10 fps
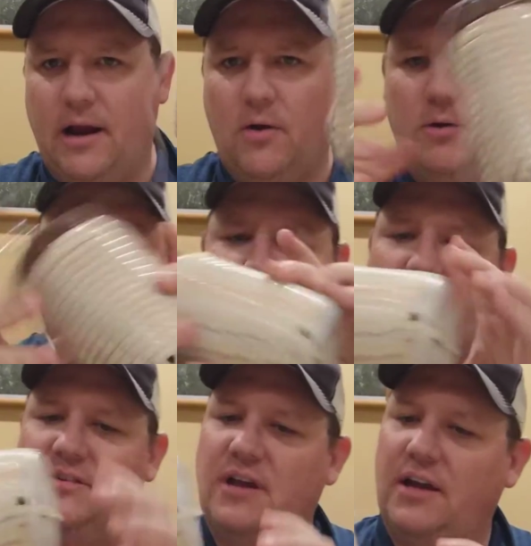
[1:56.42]
out.
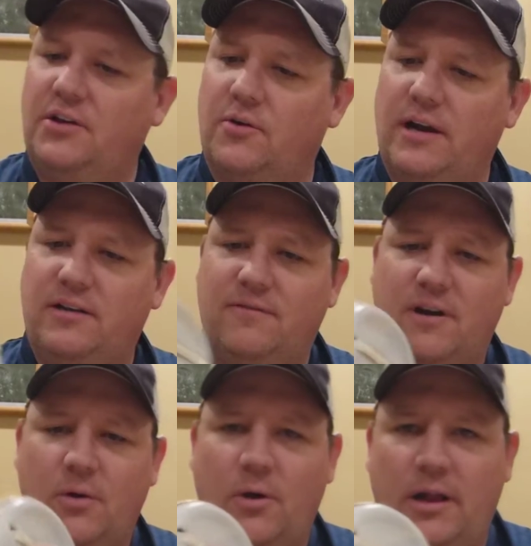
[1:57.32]
It's not directed
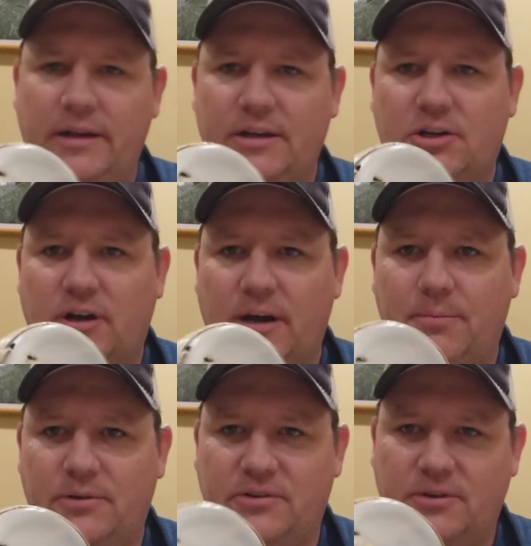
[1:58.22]
very well. I did try to
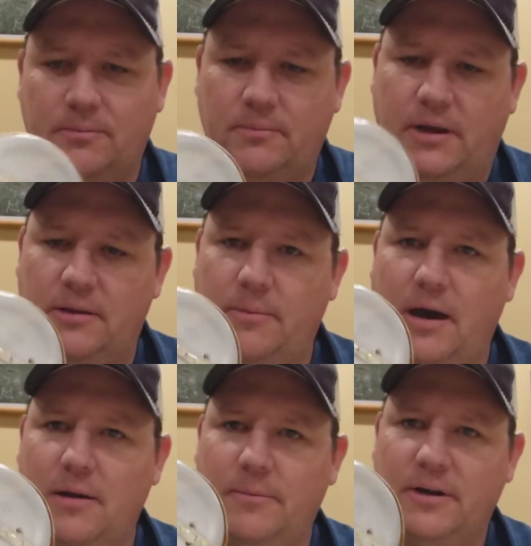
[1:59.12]
put some on the
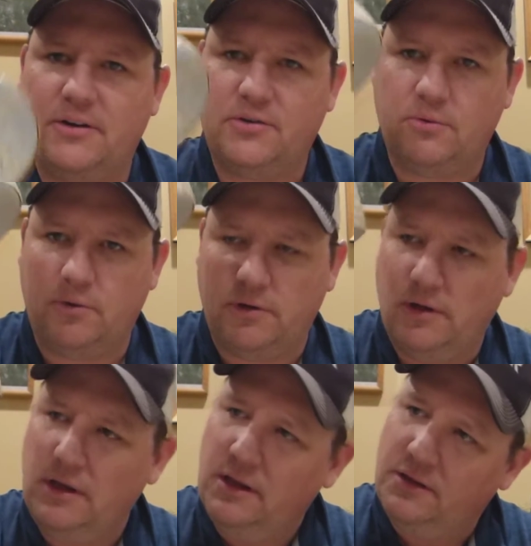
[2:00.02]
bottom here, so
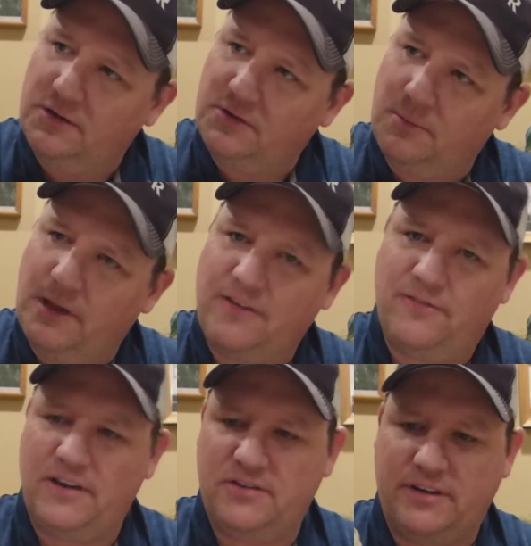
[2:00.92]
there's some light
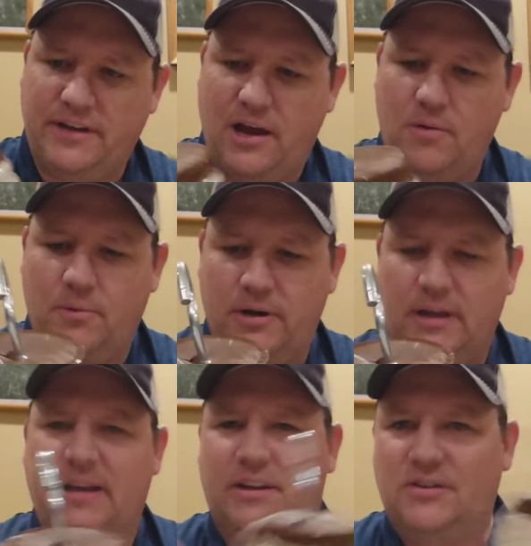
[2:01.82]
facing down, but it